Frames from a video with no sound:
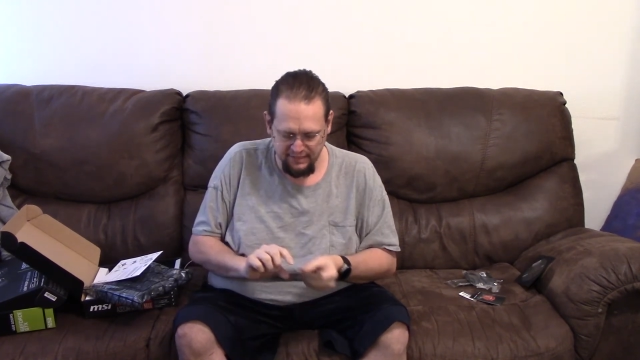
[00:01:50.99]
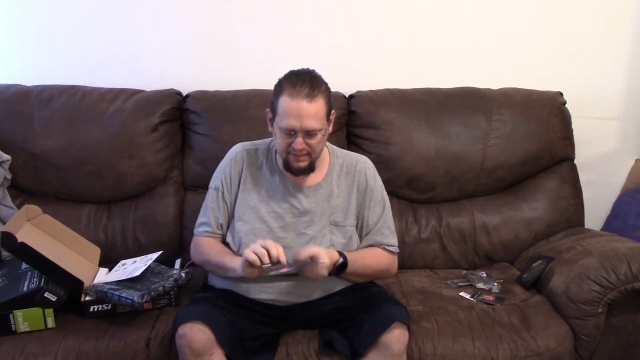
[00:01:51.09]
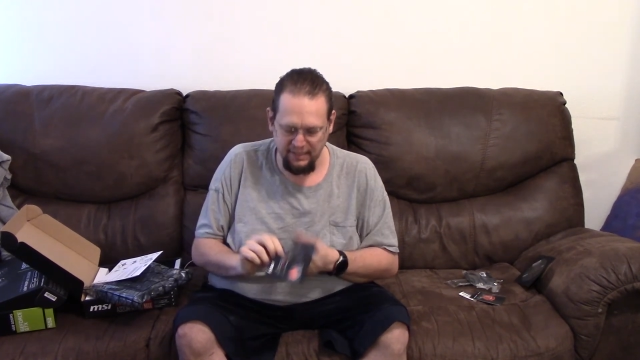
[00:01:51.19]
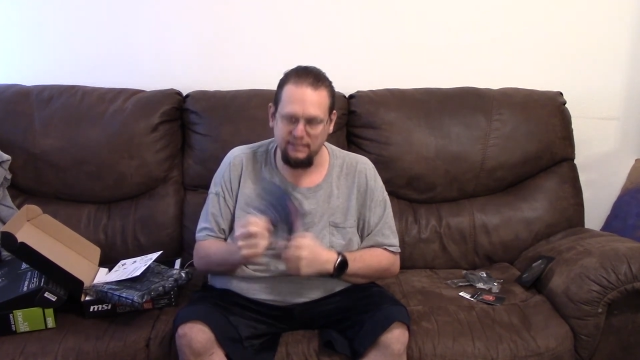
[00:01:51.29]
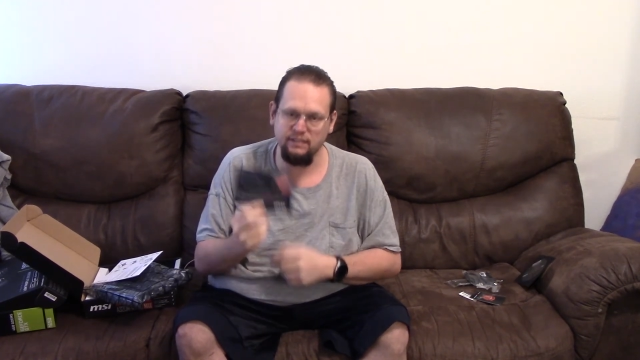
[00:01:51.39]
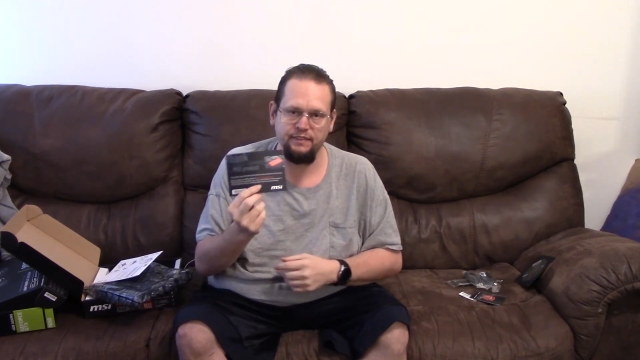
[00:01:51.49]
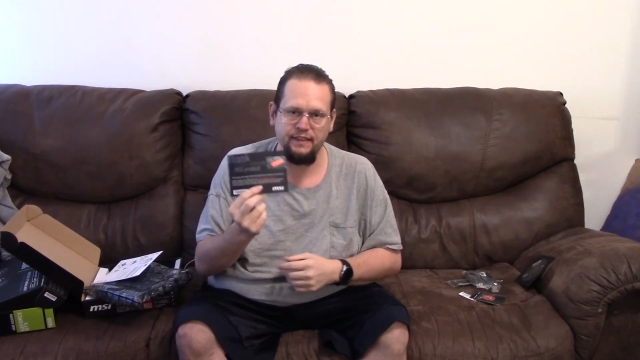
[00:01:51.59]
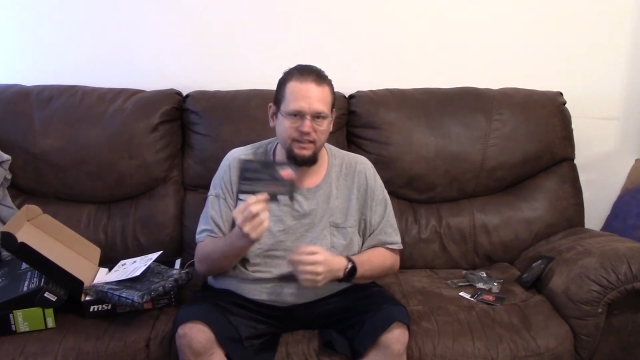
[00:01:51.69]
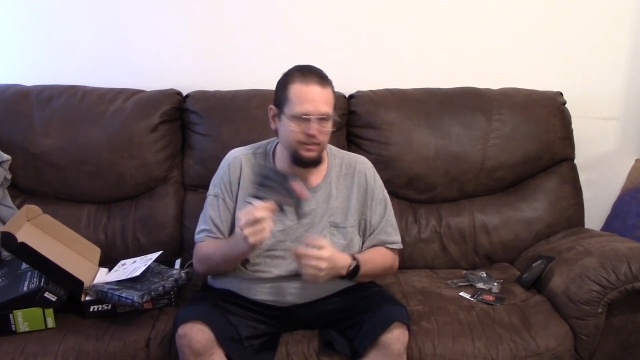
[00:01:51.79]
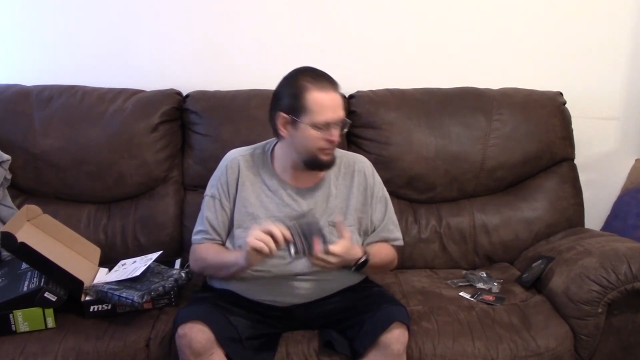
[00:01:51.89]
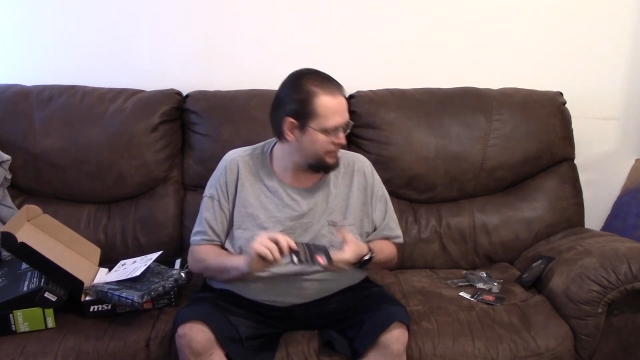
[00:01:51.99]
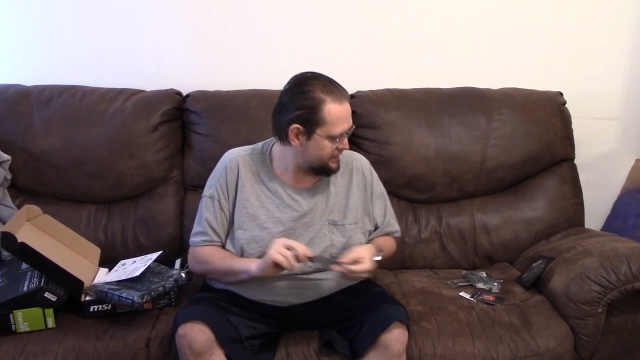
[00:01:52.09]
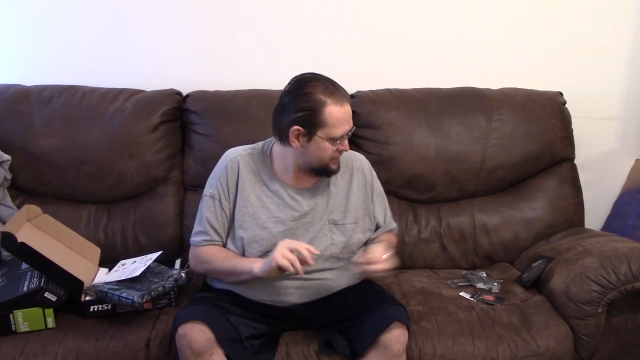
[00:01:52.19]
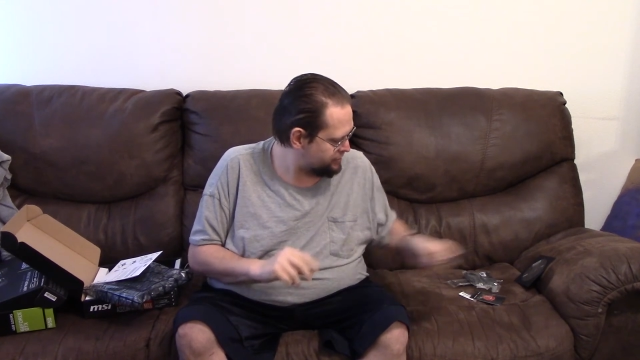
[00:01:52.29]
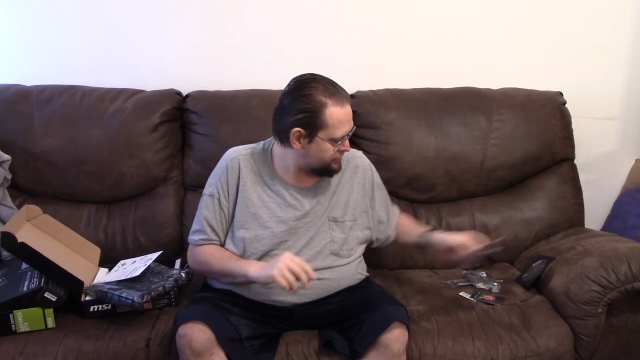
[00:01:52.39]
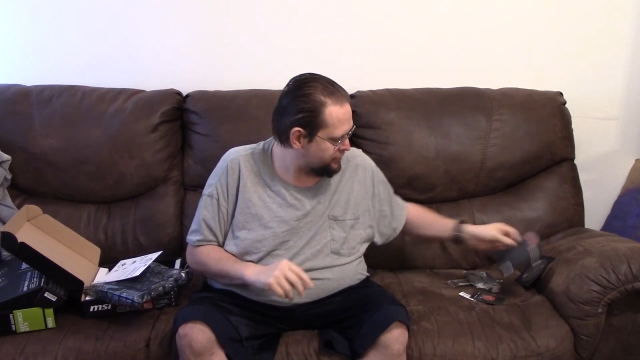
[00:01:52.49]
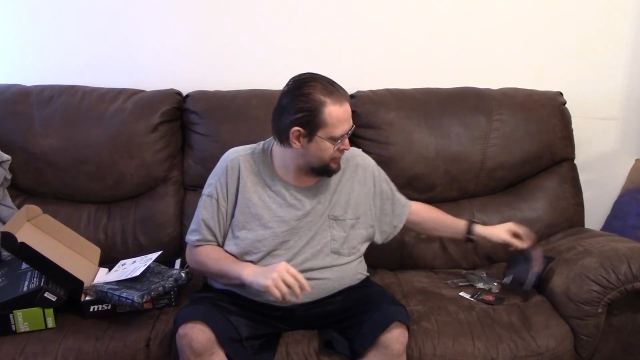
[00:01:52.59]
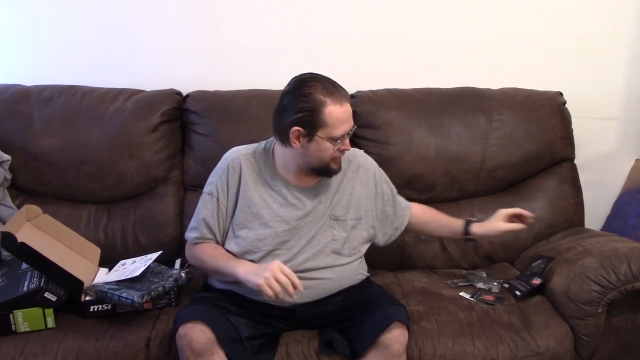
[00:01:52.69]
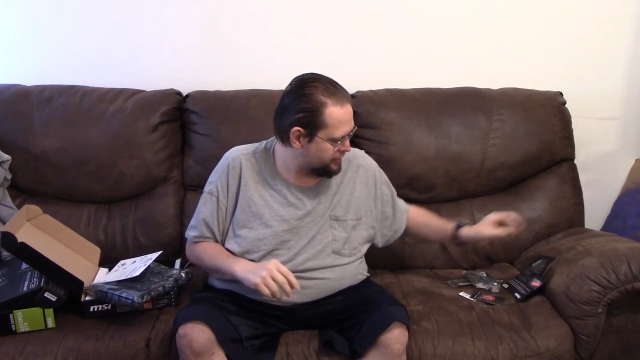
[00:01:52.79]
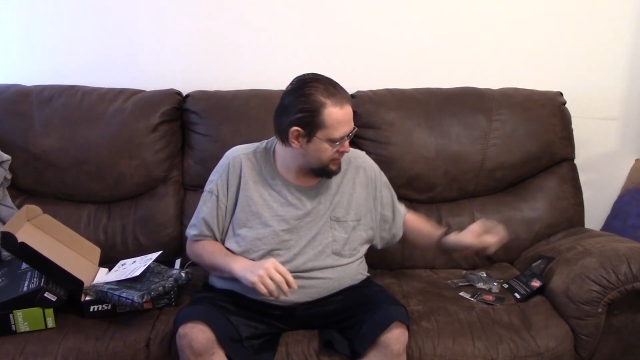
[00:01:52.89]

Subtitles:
It's got a little thank you message for